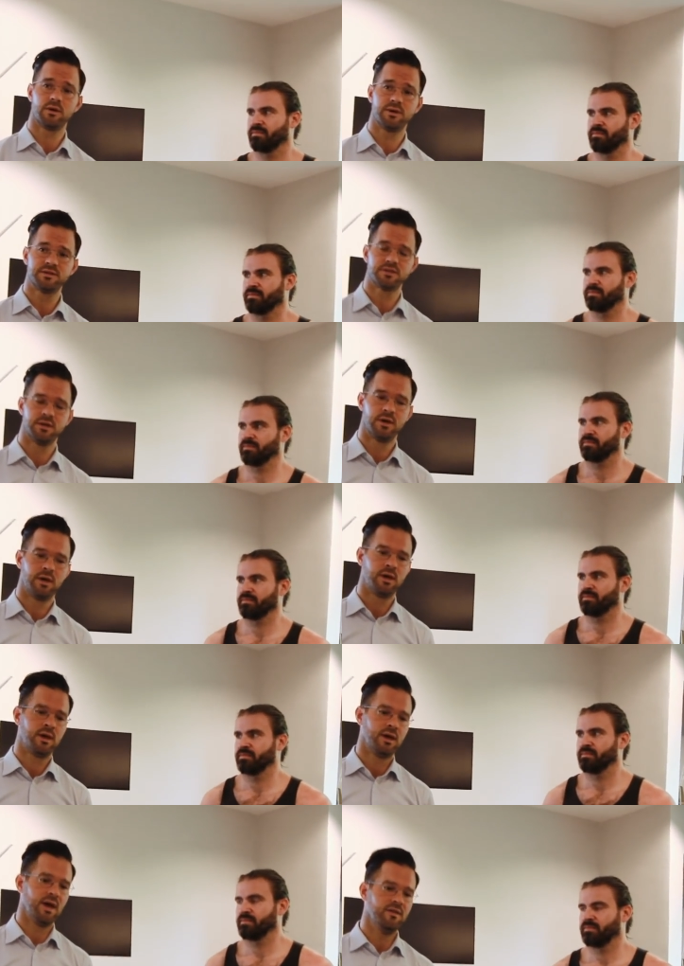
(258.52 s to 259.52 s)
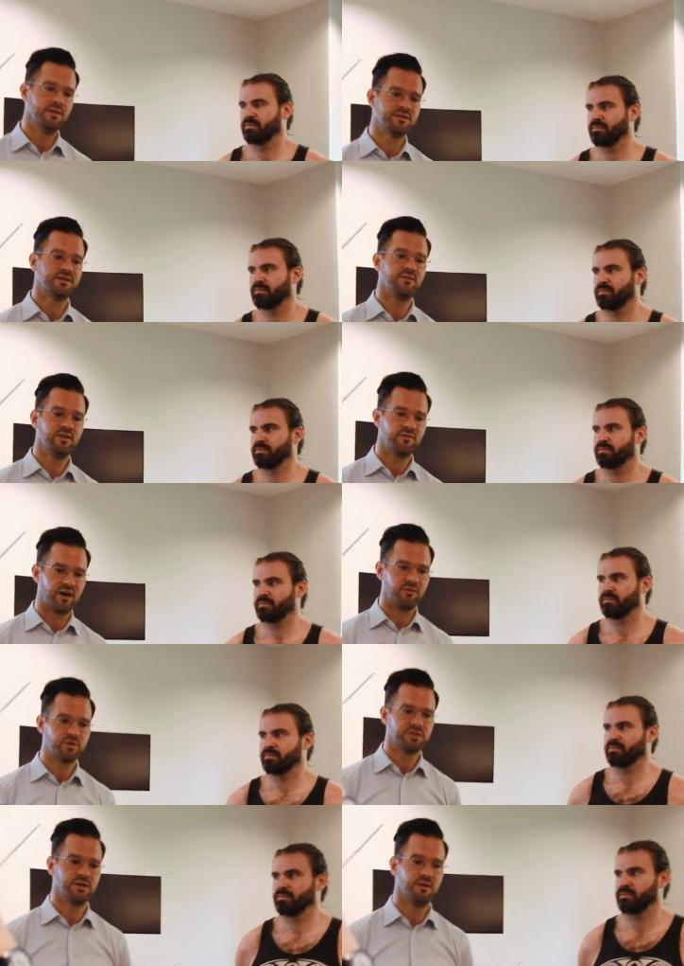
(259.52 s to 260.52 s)
Speaker 1: tokens and then
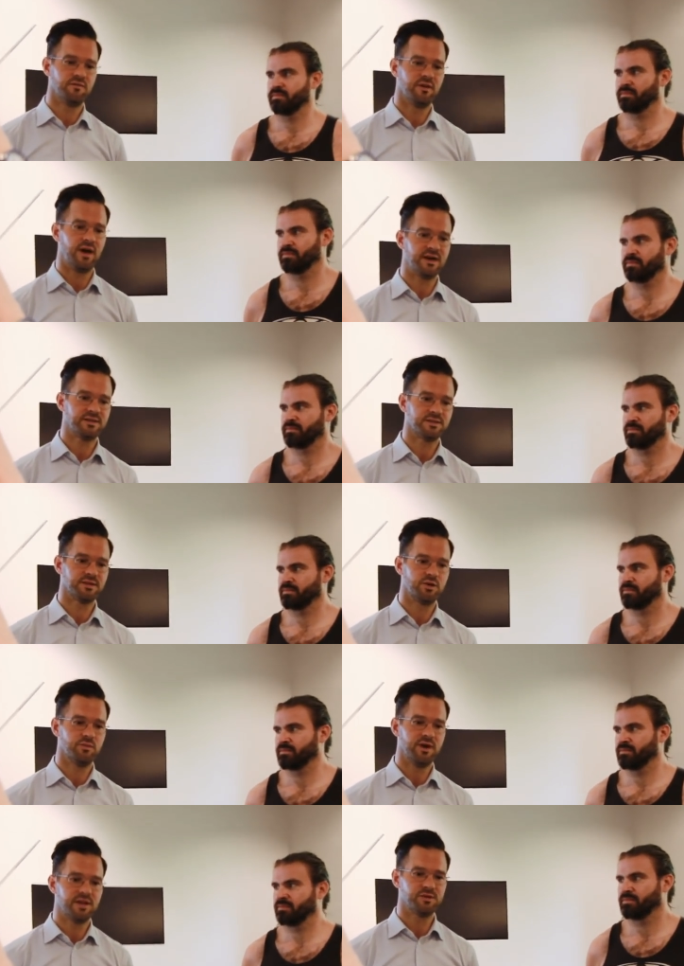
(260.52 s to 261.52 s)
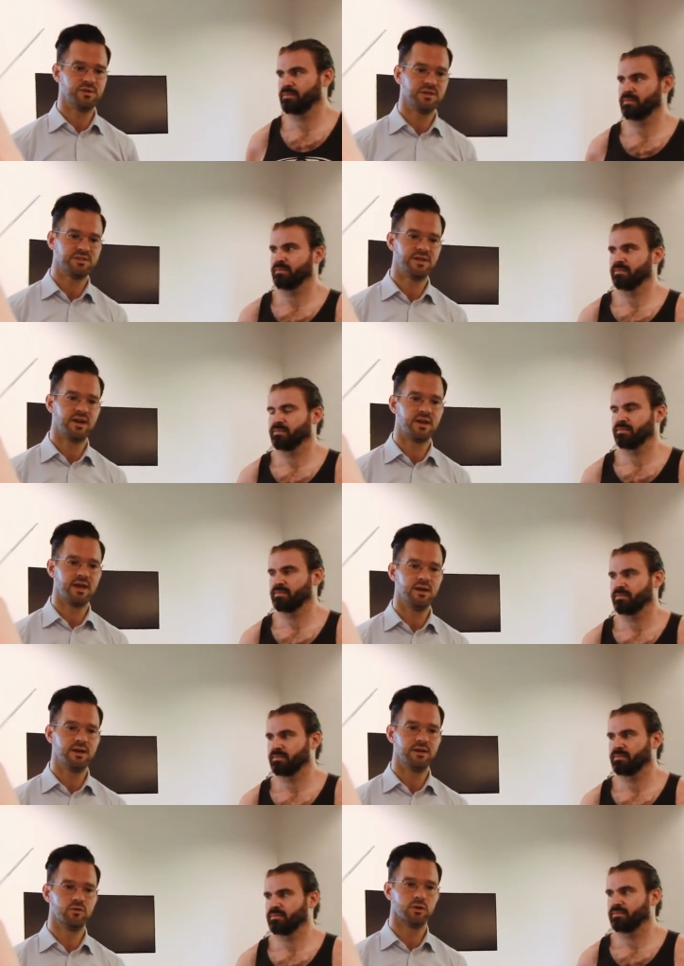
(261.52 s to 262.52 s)
75% of the assets under management is
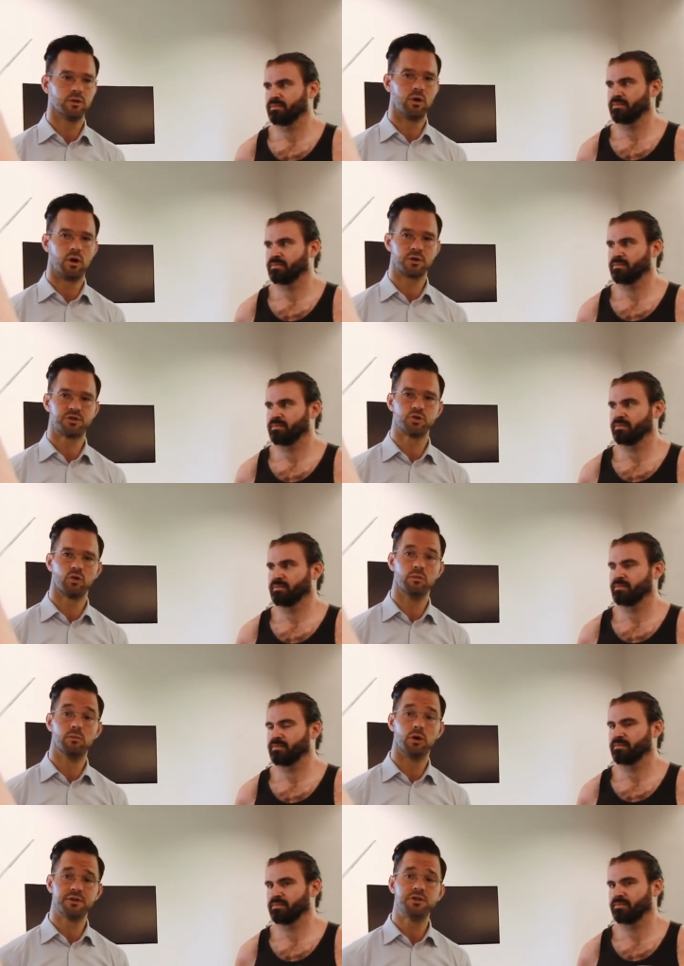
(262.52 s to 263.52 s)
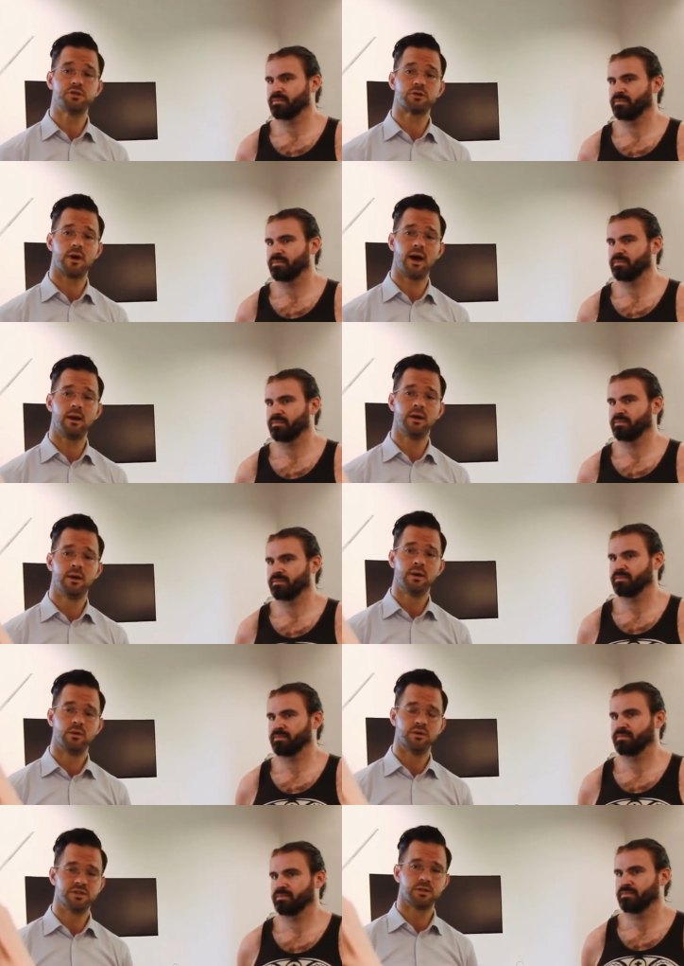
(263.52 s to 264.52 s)
dedicated into a long short multi-strat
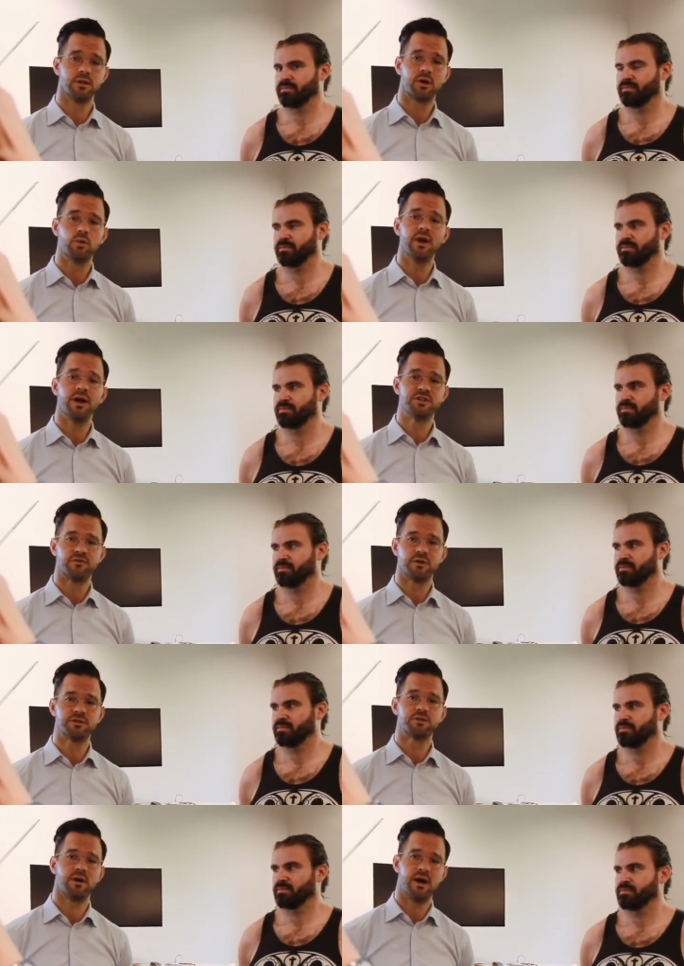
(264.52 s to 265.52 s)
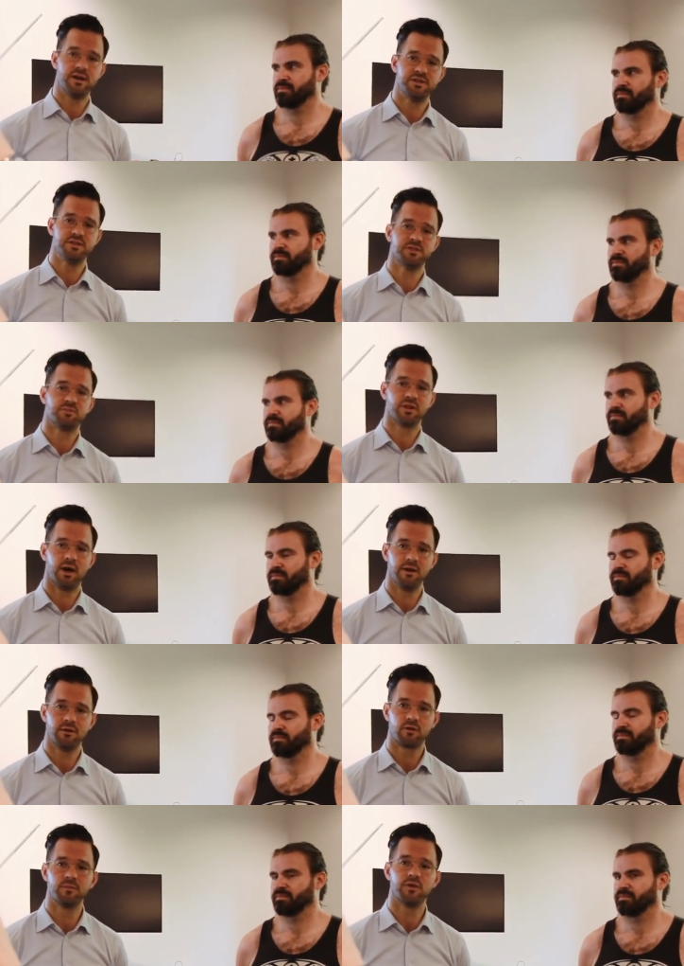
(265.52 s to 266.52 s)
which is liquid hedge fund strategies
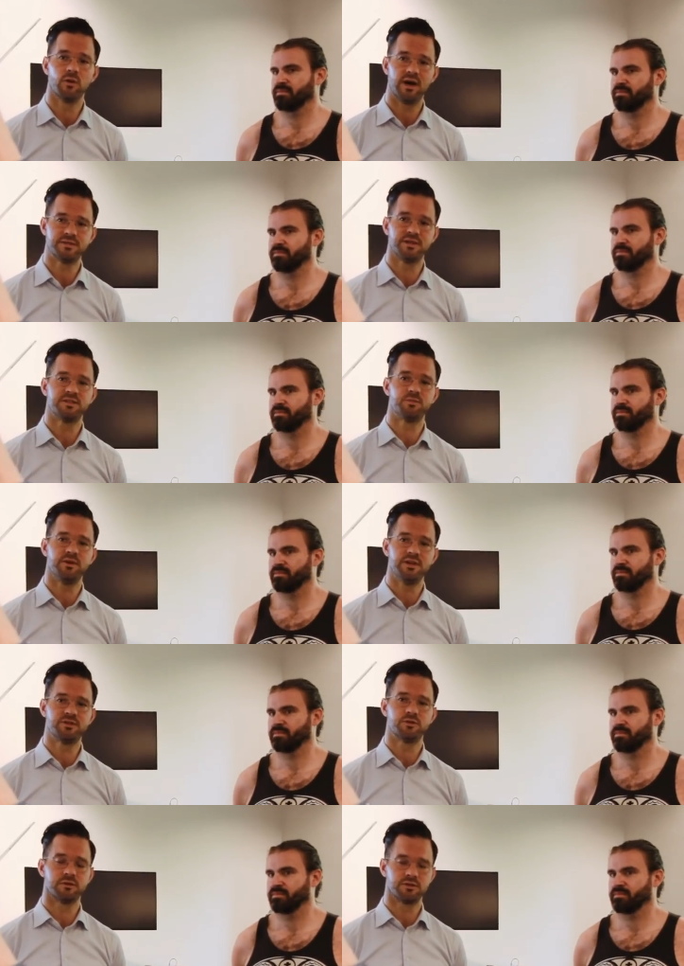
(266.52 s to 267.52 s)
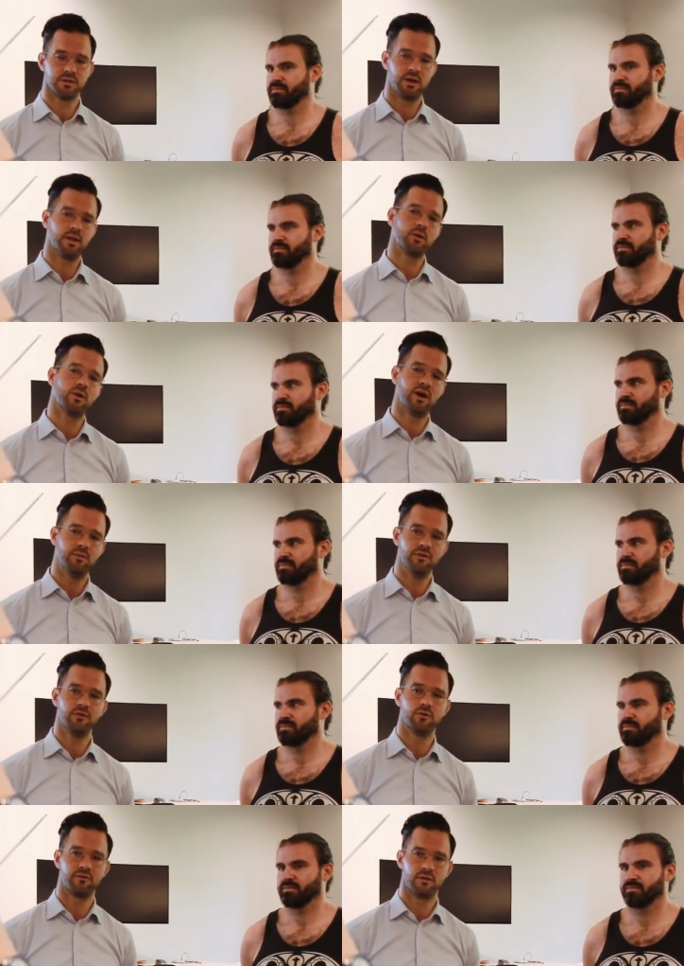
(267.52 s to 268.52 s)
applied to the crypto asset space, which right. is a lot like what I've
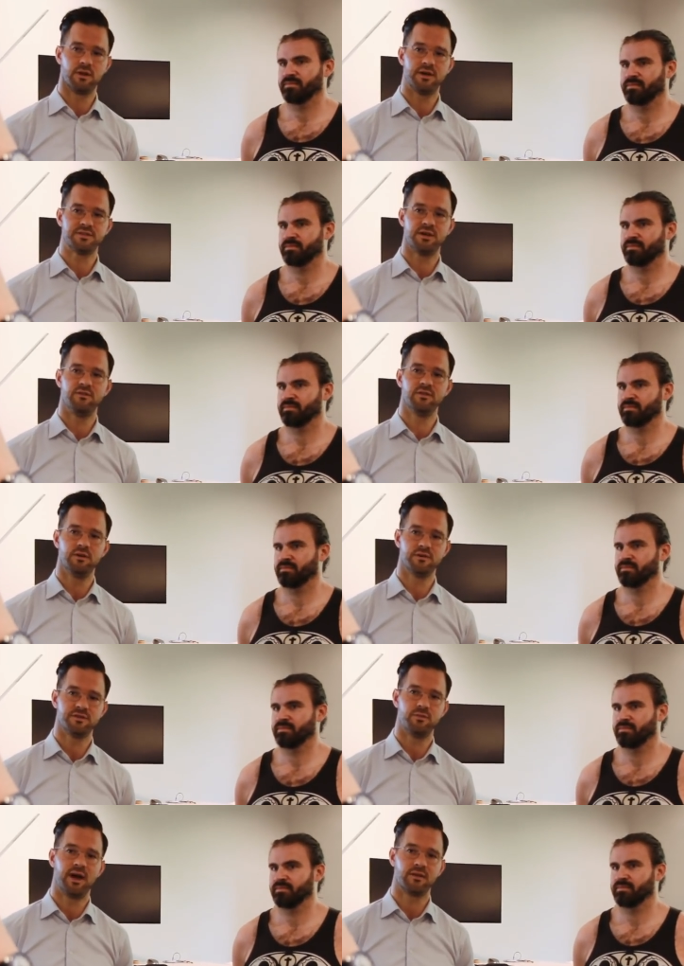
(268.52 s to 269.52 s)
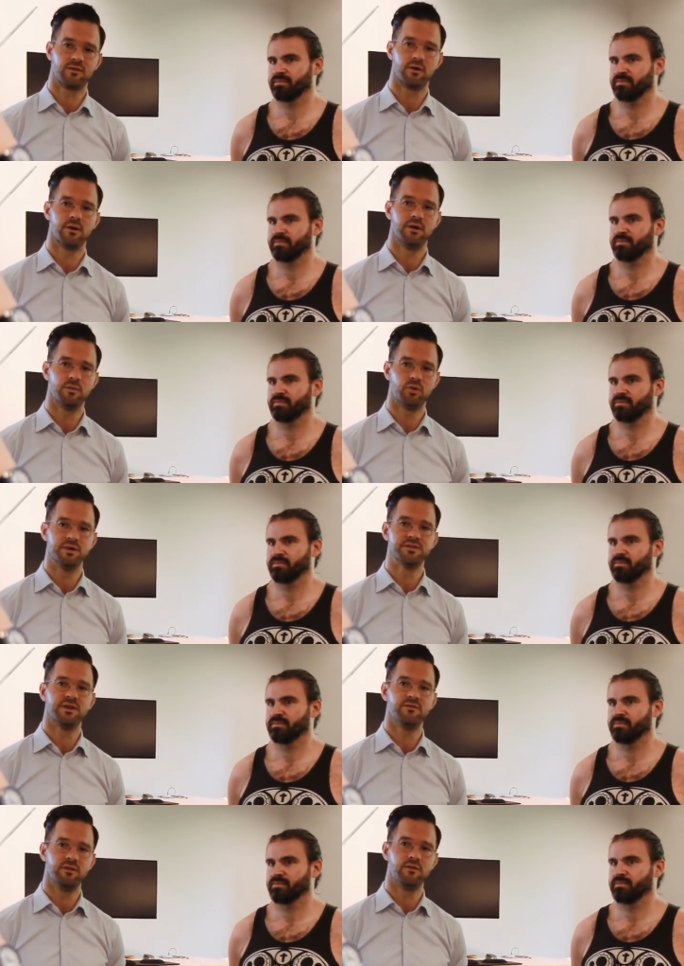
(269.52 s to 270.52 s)
been doing over the last seven years in right. Magnetarin and
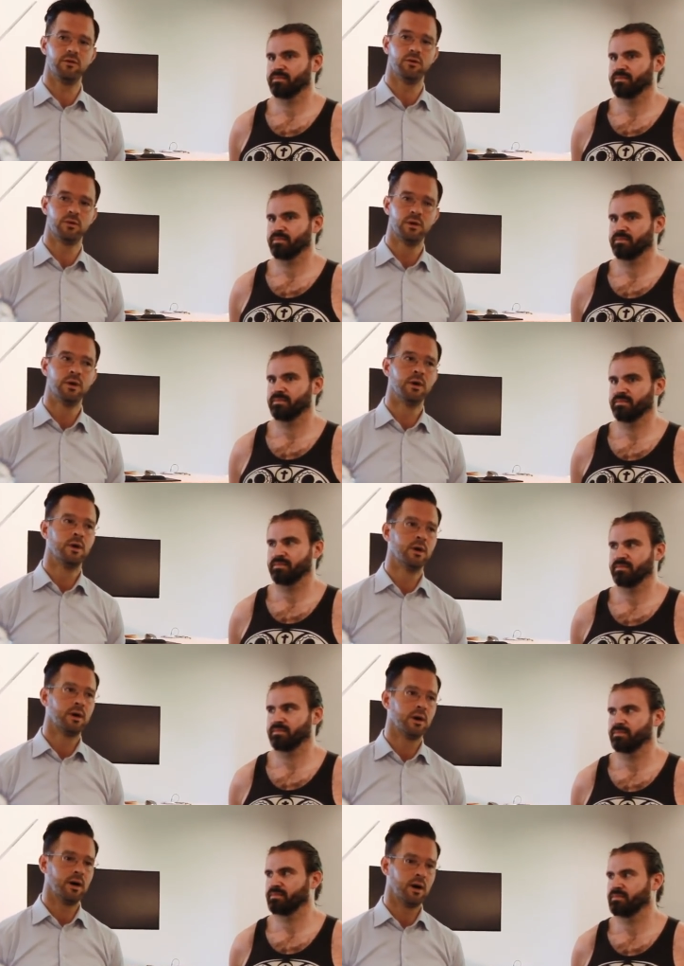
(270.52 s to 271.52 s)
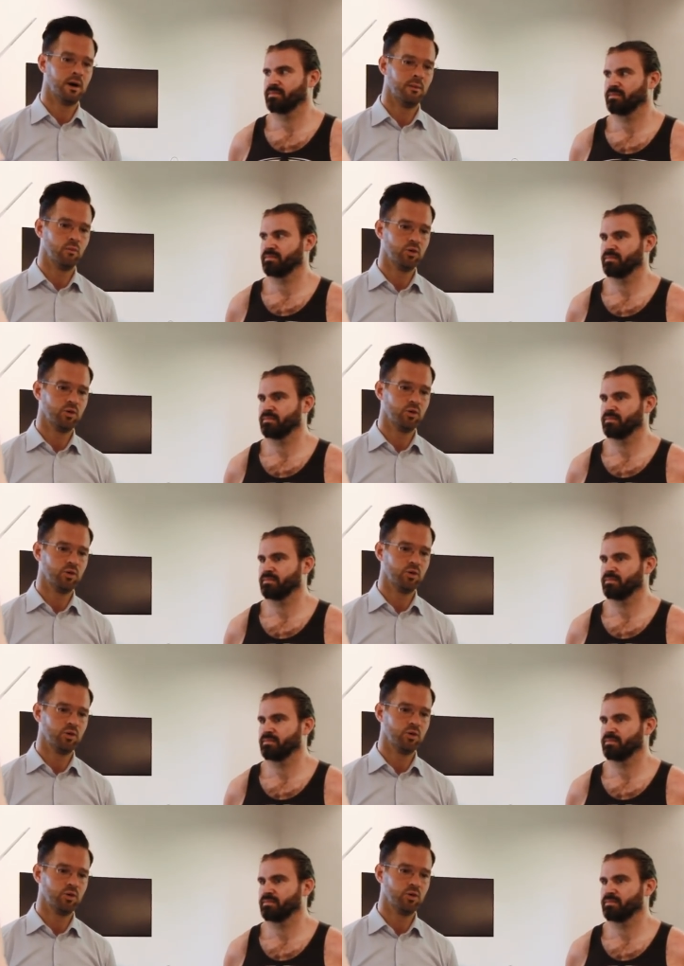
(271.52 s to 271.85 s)
Point Seventy Two. Right. Um,